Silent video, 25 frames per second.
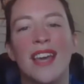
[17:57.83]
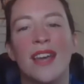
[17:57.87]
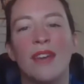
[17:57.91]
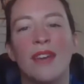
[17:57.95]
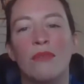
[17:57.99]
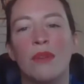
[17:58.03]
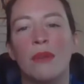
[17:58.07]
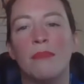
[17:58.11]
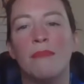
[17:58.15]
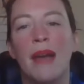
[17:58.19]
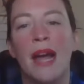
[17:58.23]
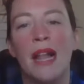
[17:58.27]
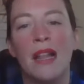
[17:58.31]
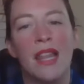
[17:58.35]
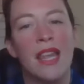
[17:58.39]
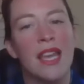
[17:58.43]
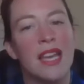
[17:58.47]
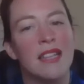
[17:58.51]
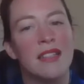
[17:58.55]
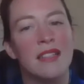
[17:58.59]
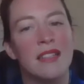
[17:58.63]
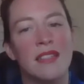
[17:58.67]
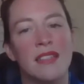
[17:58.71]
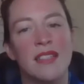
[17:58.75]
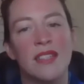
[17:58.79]
and
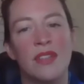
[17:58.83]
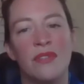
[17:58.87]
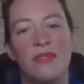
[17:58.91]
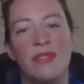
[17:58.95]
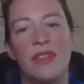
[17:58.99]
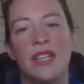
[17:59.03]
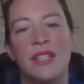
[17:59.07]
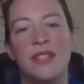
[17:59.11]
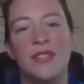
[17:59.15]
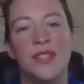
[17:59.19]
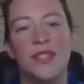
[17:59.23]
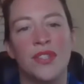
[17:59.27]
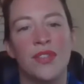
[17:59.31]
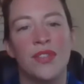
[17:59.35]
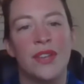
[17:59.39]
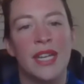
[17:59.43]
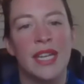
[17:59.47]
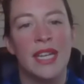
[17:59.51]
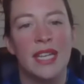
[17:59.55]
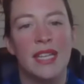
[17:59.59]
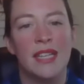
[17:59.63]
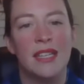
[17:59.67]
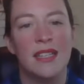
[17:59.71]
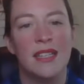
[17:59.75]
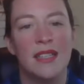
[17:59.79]
rebellions of
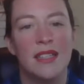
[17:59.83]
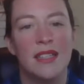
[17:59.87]
history.